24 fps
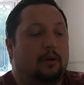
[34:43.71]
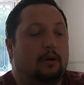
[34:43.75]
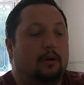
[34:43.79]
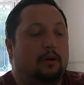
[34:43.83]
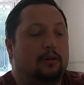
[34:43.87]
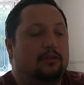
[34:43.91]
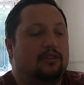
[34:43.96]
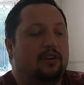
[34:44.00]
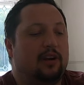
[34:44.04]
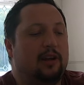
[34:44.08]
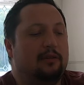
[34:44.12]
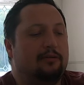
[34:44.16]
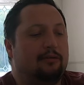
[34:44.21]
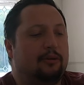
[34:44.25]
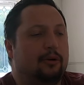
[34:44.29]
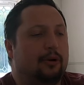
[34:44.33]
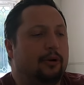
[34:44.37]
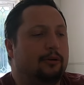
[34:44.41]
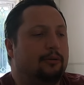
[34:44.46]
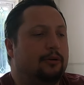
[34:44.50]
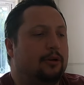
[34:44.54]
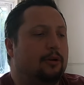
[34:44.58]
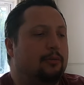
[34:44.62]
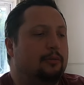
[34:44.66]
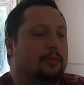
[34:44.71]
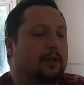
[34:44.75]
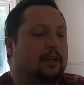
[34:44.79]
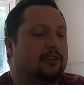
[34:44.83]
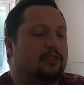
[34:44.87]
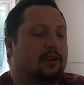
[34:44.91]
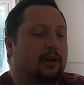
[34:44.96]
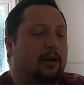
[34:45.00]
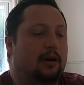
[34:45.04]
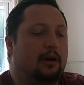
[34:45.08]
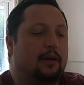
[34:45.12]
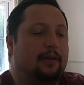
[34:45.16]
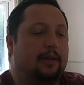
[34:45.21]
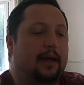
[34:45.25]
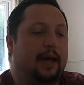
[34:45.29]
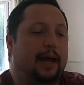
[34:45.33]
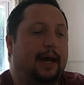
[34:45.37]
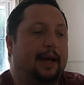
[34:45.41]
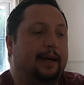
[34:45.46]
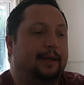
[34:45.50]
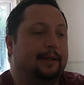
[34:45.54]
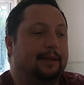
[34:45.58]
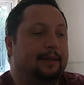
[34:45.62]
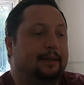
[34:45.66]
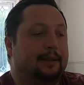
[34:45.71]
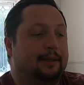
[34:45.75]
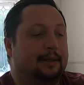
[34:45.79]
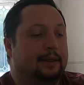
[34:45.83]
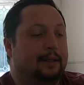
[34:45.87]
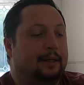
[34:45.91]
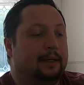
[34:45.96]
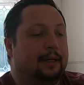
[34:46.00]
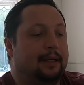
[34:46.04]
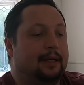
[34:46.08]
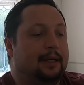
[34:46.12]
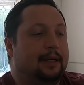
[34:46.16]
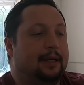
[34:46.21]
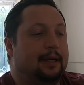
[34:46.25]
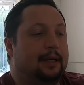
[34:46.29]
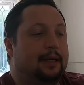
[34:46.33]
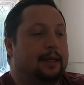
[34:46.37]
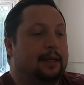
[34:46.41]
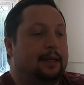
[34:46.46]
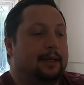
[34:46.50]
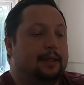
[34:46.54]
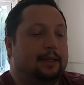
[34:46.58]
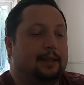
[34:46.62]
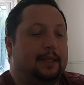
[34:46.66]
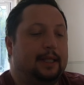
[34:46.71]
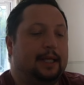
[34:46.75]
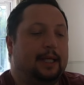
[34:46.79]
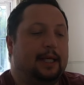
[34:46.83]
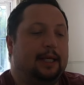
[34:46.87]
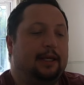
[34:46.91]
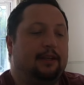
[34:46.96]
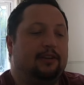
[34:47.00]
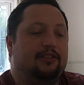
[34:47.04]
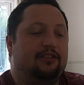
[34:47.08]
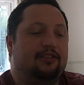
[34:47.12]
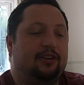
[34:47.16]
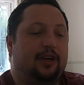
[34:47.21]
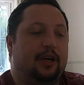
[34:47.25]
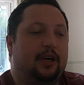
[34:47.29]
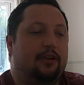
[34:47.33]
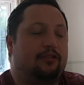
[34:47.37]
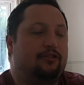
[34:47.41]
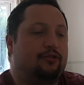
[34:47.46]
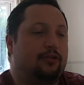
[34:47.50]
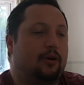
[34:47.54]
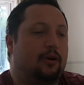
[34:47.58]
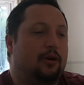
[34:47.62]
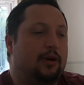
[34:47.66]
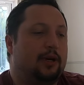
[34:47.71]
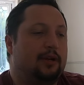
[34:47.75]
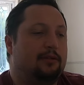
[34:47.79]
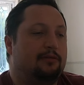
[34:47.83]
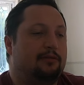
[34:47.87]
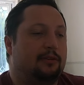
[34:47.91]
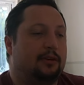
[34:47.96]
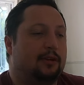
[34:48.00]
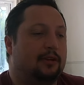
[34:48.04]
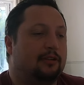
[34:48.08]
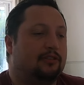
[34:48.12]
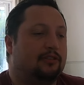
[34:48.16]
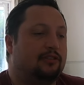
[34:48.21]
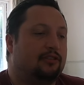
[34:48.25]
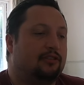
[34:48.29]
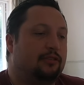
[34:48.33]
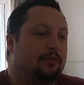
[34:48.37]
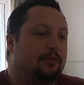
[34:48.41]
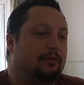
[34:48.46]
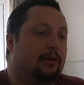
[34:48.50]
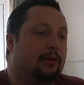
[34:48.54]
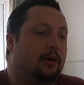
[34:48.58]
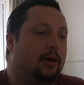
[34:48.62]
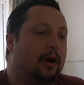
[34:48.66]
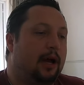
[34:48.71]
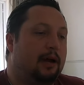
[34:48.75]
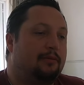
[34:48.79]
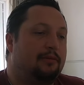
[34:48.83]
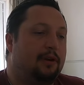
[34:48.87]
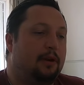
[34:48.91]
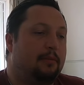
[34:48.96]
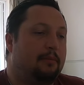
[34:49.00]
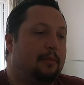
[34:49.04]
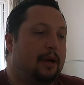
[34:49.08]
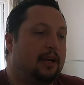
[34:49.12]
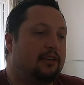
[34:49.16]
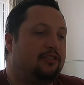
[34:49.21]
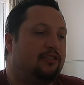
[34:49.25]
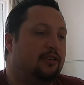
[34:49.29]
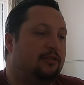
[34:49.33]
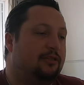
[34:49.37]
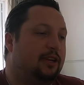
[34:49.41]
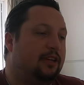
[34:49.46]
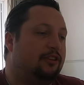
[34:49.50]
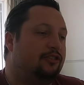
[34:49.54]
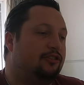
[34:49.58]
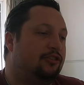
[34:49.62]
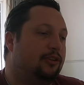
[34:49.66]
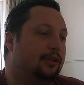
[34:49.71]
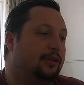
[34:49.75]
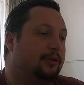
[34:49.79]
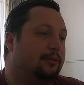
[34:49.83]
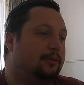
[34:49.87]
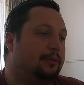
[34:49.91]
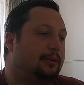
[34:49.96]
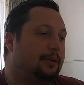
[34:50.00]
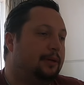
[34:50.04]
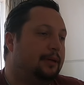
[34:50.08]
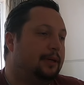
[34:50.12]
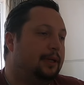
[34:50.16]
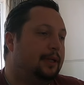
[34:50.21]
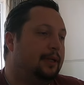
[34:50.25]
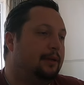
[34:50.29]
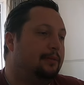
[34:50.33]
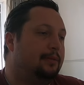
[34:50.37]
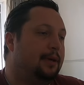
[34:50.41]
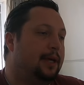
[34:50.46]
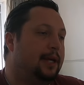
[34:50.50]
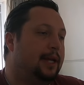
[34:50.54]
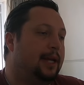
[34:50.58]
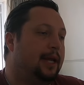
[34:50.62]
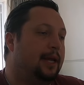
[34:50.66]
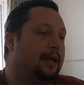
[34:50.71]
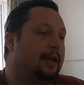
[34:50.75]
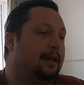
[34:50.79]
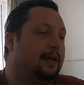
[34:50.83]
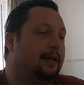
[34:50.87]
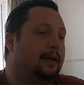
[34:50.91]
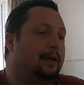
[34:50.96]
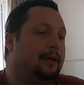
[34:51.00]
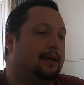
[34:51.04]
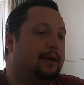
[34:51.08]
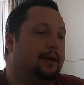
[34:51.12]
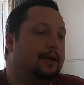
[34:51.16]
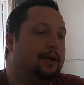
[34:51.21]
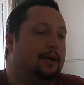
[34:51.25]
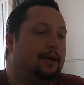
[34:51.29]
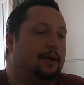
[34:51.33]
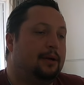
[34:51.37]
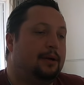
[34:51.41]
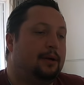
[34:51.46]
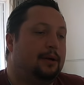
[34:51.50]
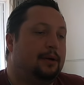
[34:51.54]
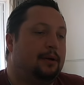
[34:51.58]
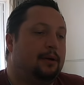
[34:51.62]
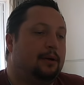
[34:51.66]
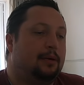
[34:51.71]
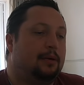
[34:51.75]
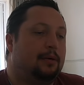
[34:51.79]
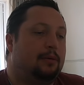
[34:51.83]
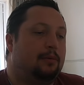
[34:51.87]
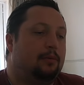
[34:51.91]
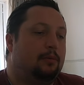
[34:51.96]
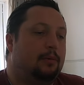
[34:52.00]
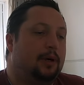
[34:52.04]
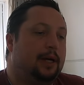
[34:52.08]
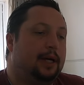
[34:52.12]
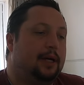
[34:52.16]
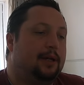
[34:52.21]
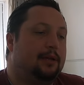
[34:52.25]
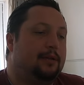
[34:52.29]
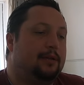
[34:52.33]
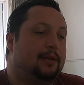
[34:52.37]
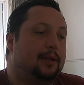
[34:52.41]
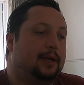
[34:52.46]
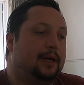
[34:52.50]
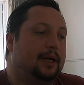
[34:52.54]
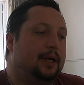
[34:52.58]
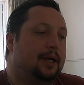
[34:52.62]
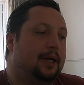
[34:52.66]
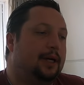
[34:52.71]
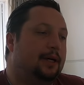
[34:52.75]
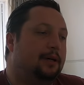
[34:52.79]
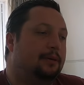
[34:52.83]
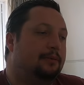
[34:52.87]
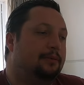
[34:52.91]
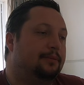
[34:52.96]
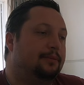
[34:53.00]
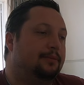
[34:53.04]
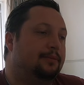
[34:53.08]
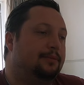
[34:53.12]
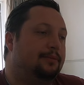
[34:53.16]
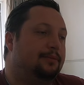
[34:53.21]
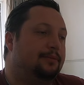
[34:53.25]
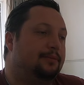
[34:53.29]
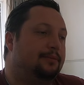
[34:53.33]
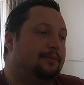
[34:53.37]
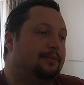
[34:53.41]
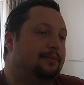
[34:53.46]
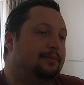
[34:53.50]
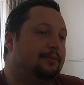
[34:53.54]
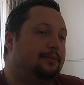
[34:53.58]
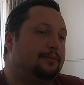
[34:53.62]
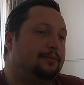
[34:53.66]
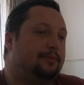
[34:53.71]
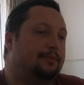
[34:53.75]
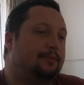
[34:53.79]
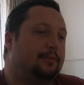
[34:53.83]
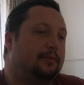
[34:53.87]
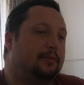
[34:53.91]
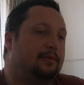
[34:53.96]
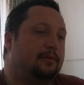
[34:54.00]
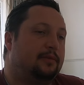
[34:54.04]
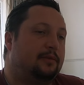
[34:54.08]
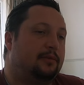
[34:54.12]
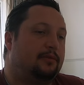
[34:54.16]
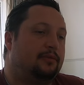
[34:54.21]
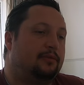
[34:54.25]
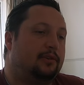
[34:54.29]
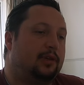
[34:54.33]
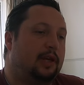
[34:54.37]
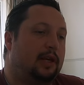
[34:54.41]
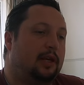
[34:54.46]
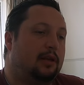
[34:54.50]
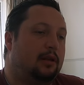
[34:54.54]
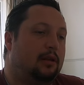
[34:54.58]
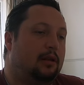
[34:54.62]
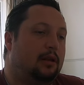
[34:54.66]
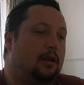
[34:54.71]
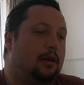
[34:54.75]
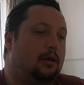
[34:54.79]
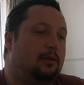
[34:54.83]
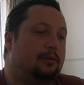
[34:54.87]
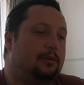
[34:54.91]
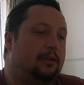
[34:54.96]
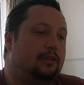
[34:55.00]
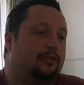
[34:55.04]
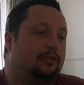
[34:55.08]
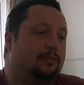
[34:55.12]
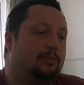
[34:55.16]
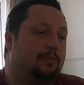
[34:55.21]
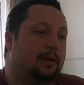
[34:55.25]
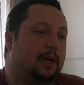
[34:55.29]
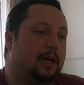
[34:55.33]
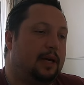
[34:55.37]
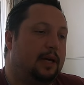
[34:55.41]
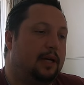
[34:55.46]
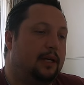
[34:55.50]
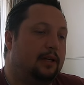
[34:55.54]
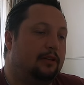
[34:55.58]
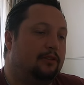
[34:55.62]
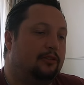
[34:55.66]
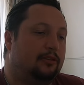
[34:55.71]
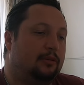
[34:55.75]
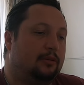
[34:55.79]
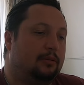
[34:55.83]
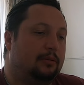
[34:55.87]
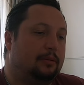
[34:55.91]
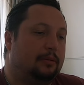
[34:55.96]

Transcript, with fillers: Deliveroo, companies like that. These uh, drivers, right, having a massive issue at the minute with. Um, if I just get load this page up,